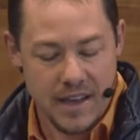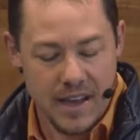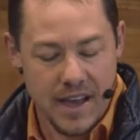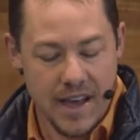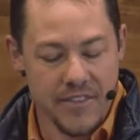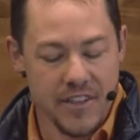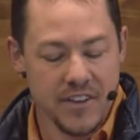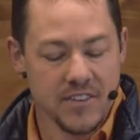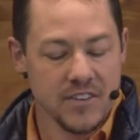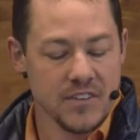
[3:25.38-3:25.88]

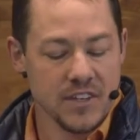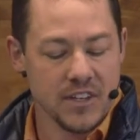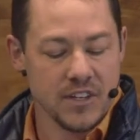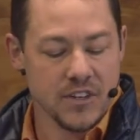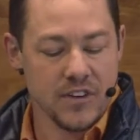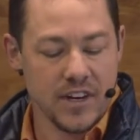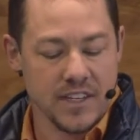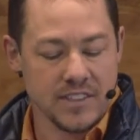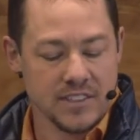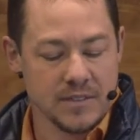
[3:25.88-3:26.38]
and this is
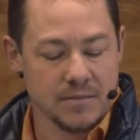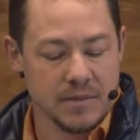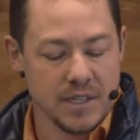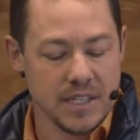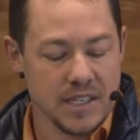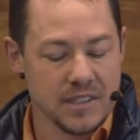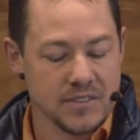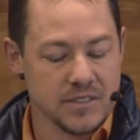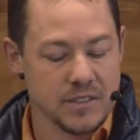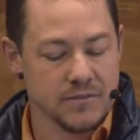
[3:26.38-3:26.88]
interesting
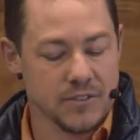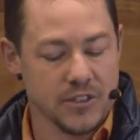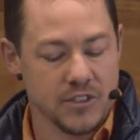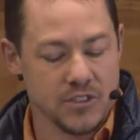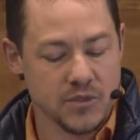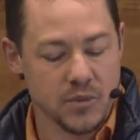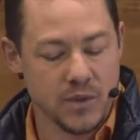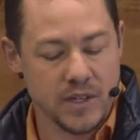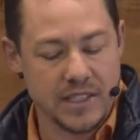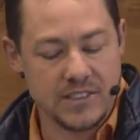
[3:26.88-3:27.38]
because in
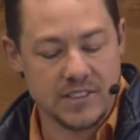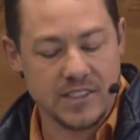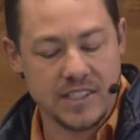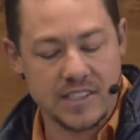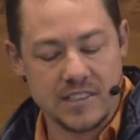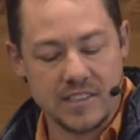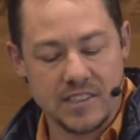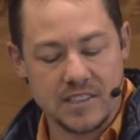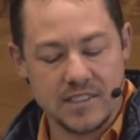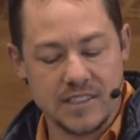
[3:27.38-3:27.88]
verse
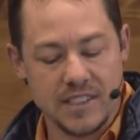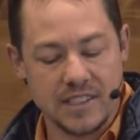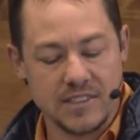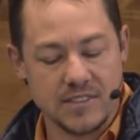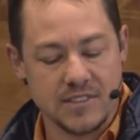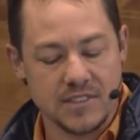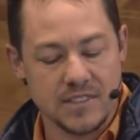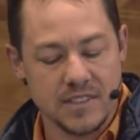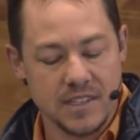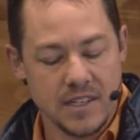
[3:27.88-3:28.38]
26 it
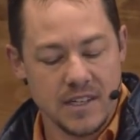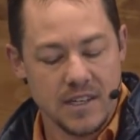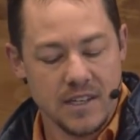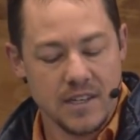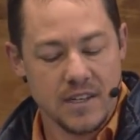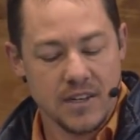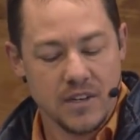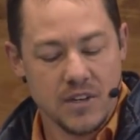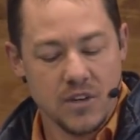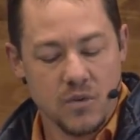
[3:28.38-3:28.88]
says
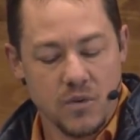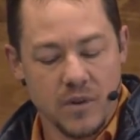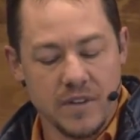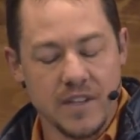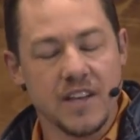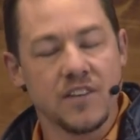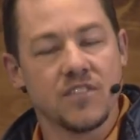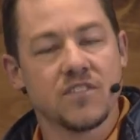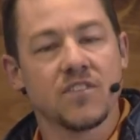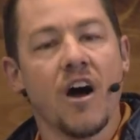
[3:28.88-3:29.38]
when
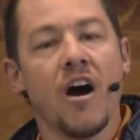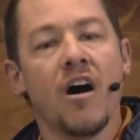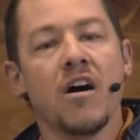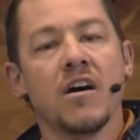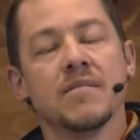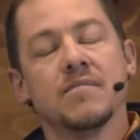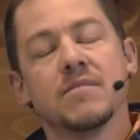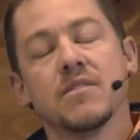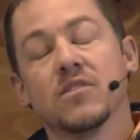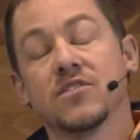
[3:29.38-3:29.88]
they saw
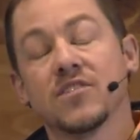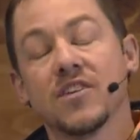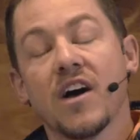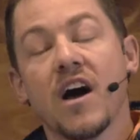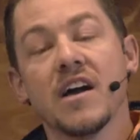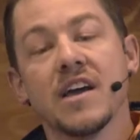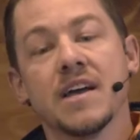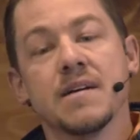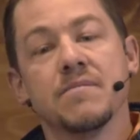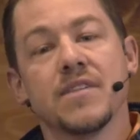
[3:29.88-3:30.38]
him
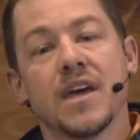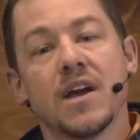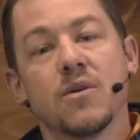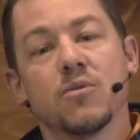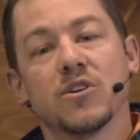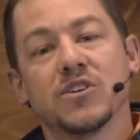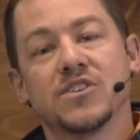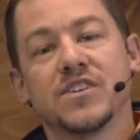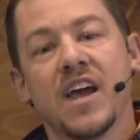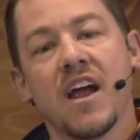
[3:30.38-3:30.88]
saw him they
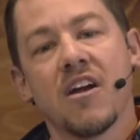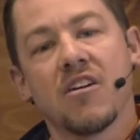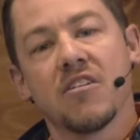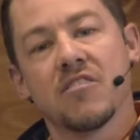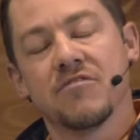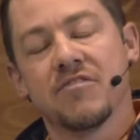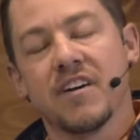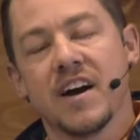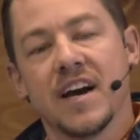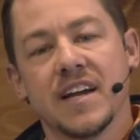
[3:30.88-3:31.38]
were
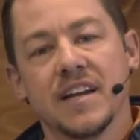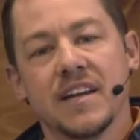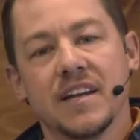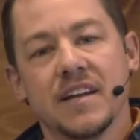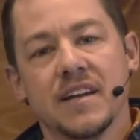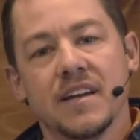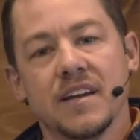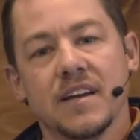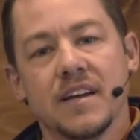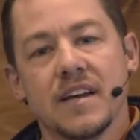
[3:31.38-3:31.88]
terrified
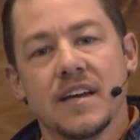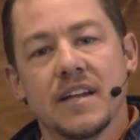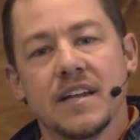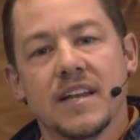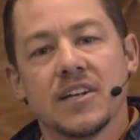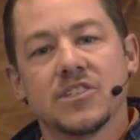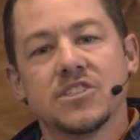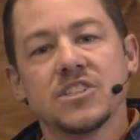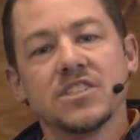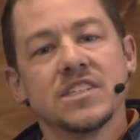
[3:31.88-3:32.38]

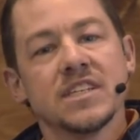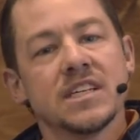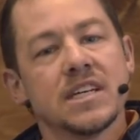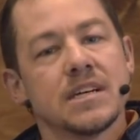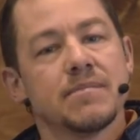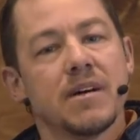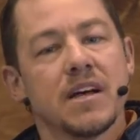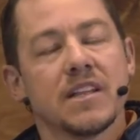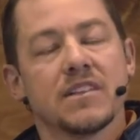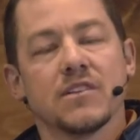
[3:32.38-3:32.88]
now just think
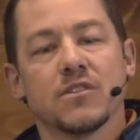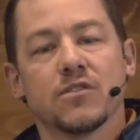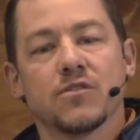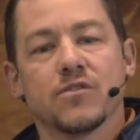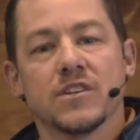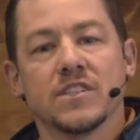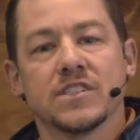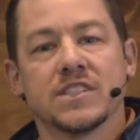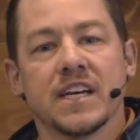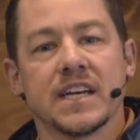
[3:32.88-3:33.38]
about this
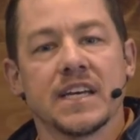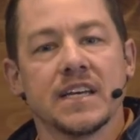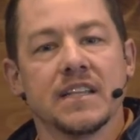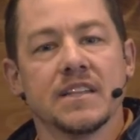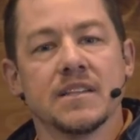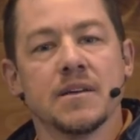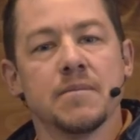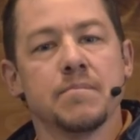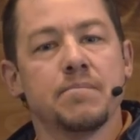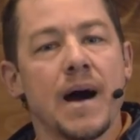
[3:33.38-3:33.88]
for a second
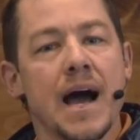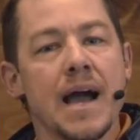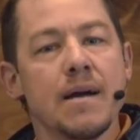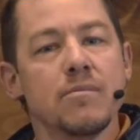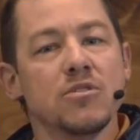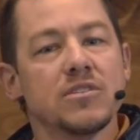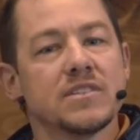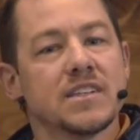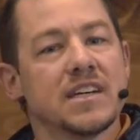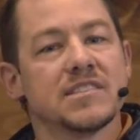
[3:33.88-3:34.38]
the
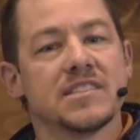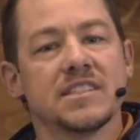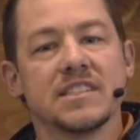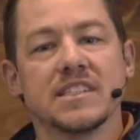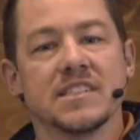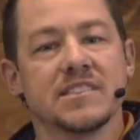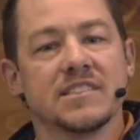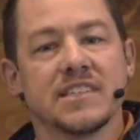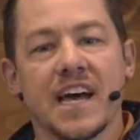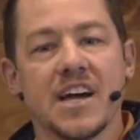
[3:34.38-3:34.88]
bible doesn't
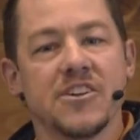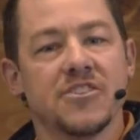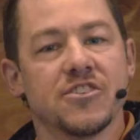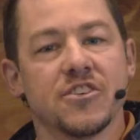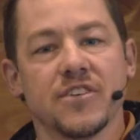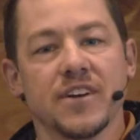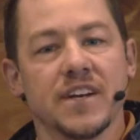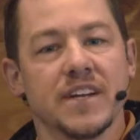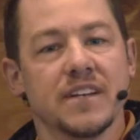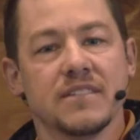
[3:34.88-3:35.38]

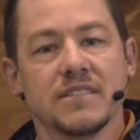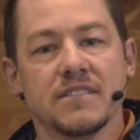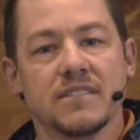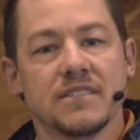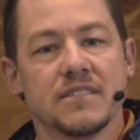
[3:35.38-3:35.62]
exaggerate